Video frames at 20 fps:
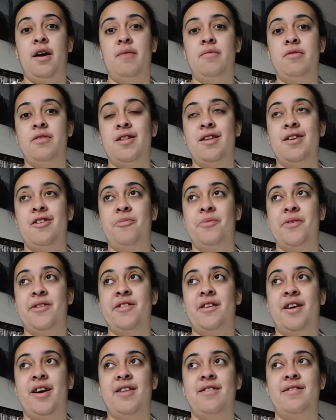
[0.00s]
I'm just a little bit
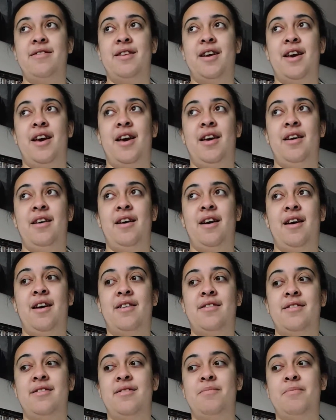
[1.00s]
tired today,
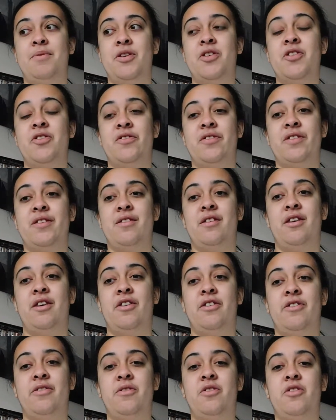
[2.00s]
and because of this
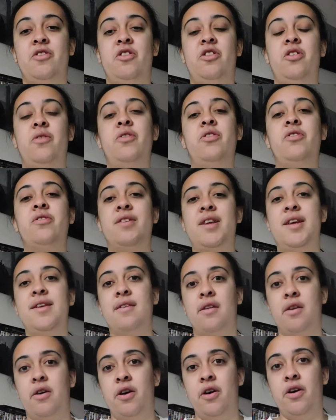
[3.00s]
nose, because you know when you sneeze
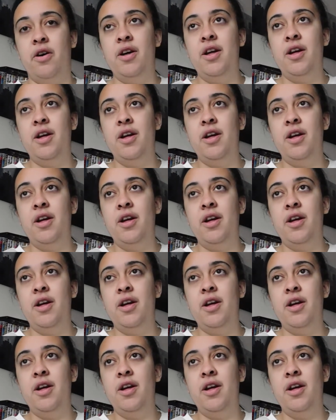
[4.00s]
a lot,